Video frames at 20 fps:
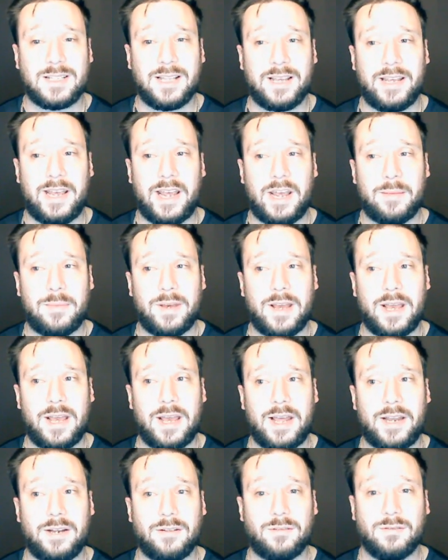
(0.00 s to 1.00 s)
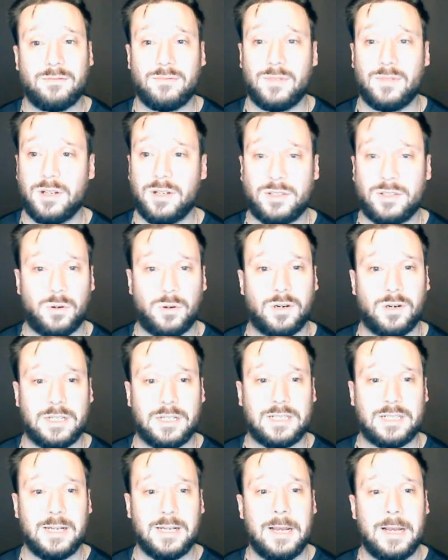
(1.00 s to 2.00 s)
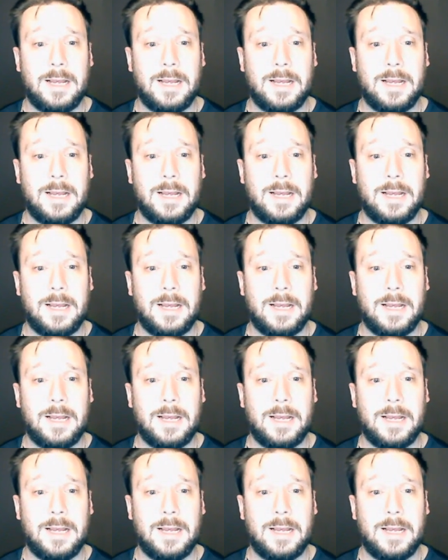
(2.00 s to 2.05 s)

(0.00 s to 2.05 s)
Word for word: the game and look towards